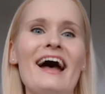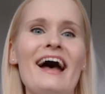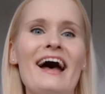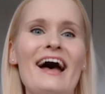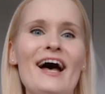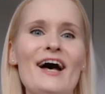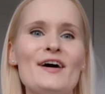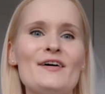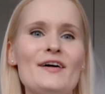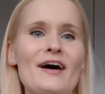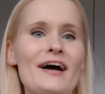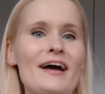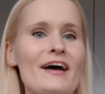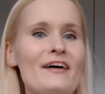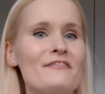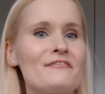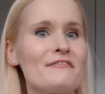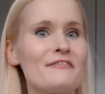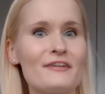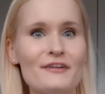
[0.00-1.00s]
I
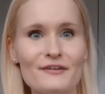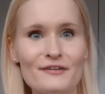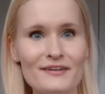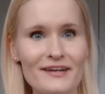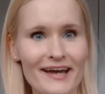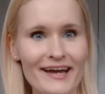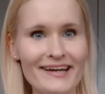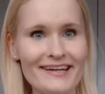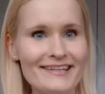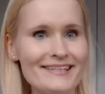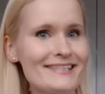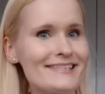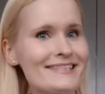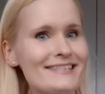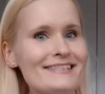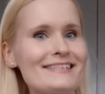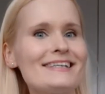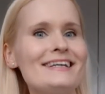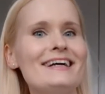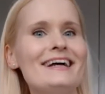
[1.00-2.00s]
have a few days,
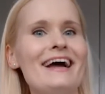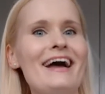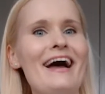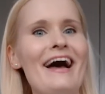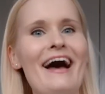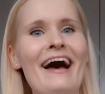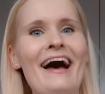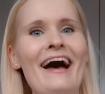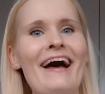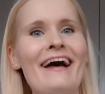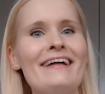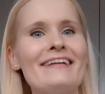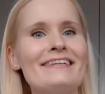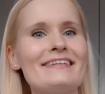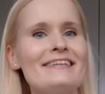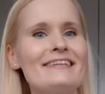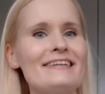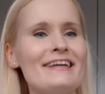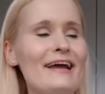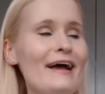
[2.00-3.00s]

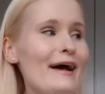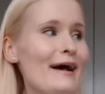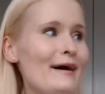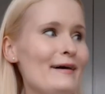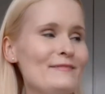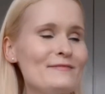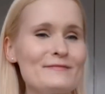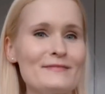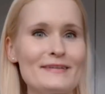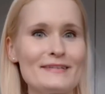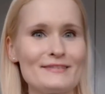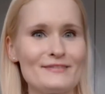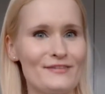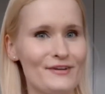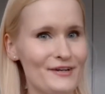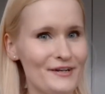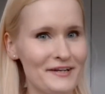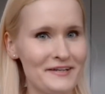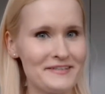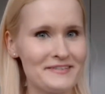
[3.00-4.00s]
and yeah, it's
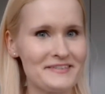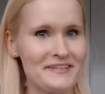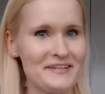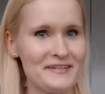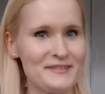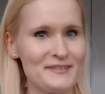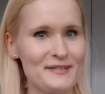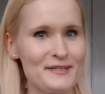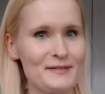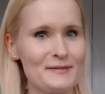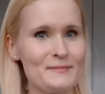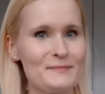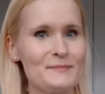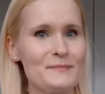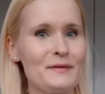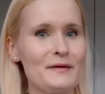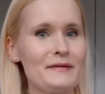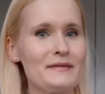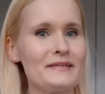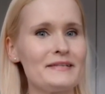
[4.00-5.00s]
very exciting,
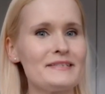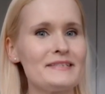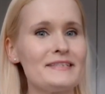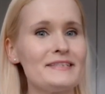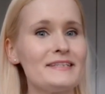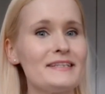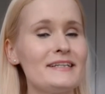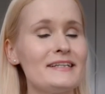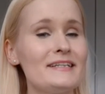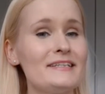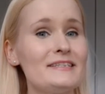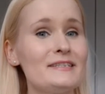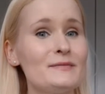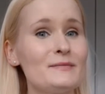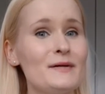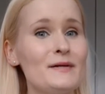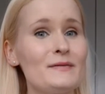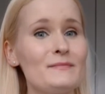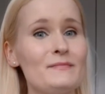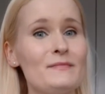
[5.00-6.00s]
but this is an easy
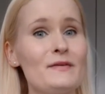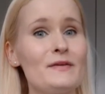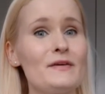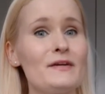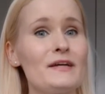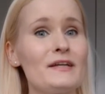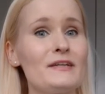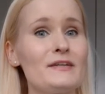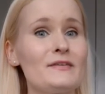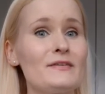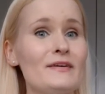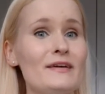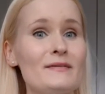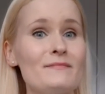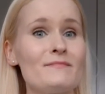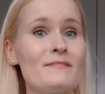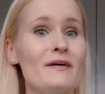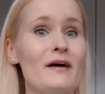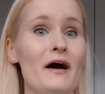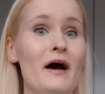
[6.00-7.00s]
one. You can do
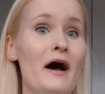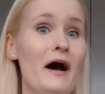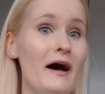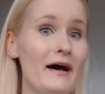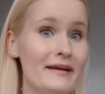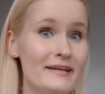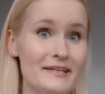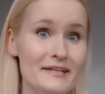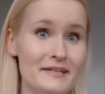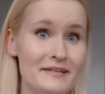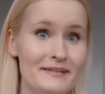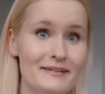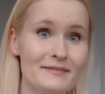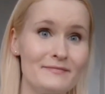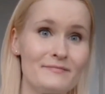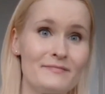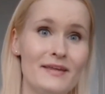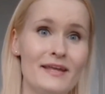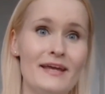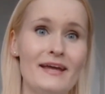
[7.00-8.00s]
it, I did
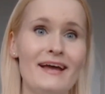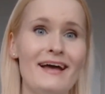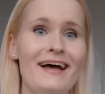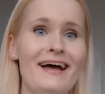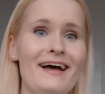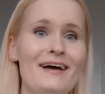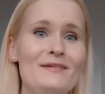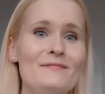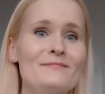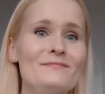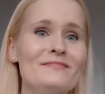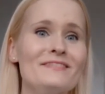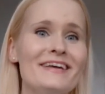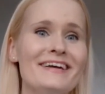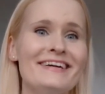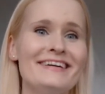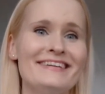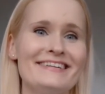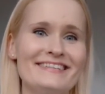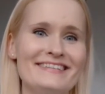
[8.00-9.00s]
it, and
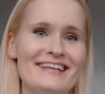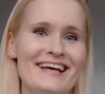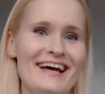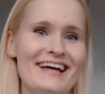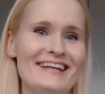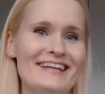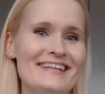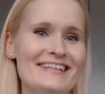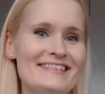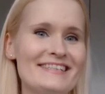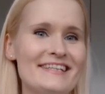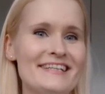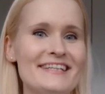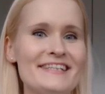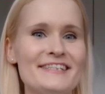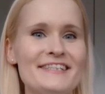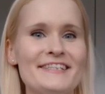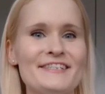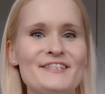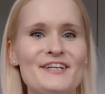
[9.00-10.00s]
it's an
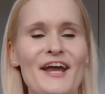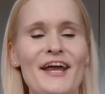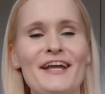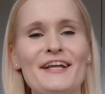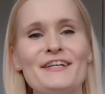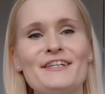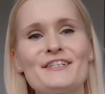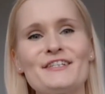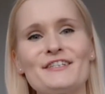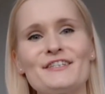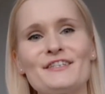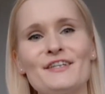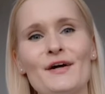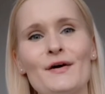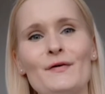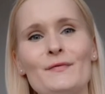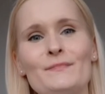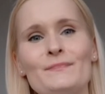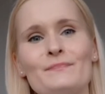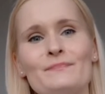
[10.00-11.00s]
easy change,
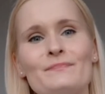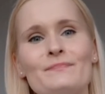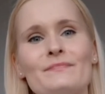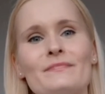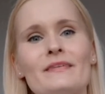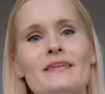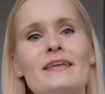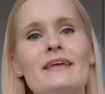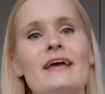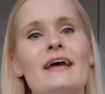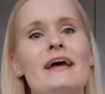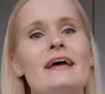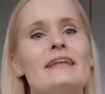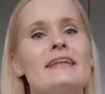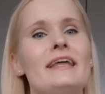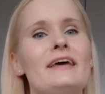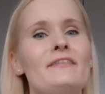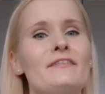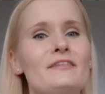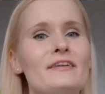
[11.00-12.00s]
so
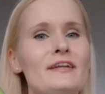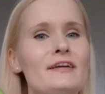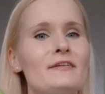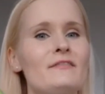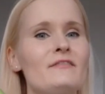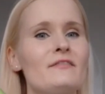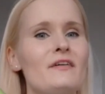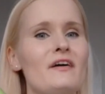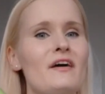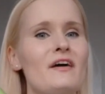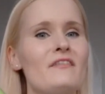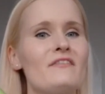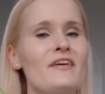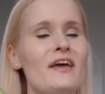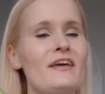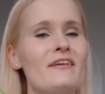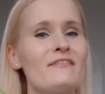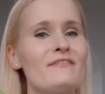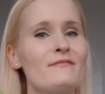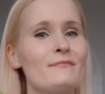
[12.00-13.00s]
definite
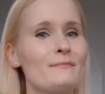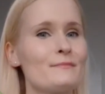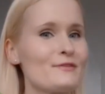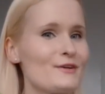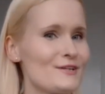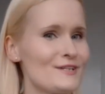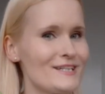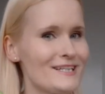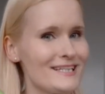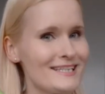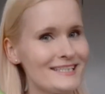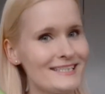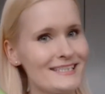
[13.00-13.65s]
fave product.